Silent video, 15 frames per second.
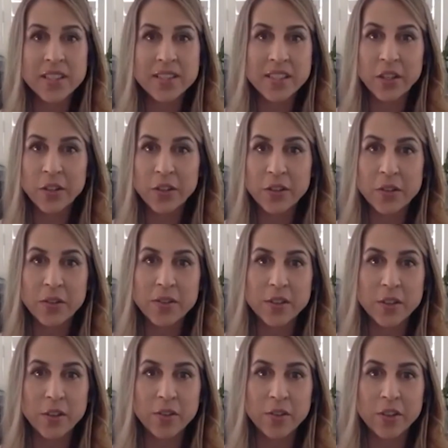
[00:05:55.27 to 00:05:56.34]
includes
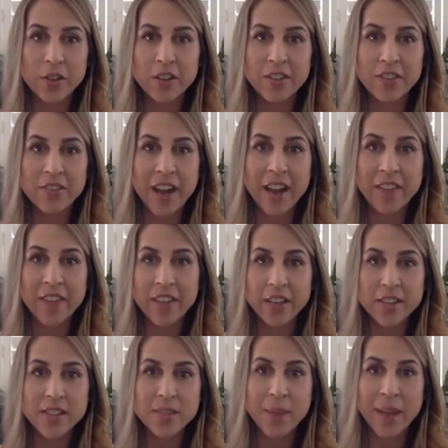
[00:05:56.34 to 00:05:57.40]
over 5
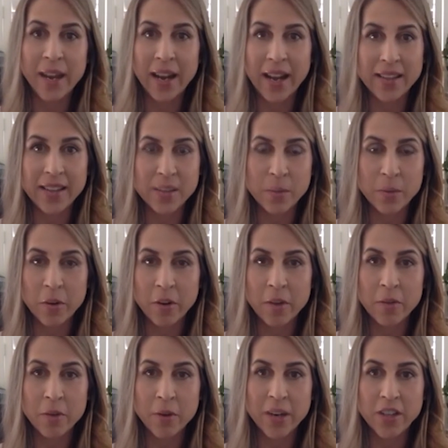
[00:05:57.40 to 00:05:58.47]
years spent as a
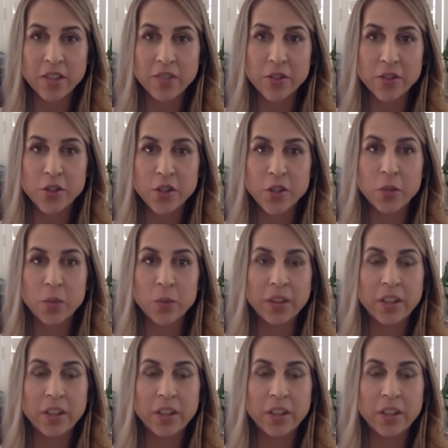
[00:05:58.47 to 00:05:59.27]
program director for 2 really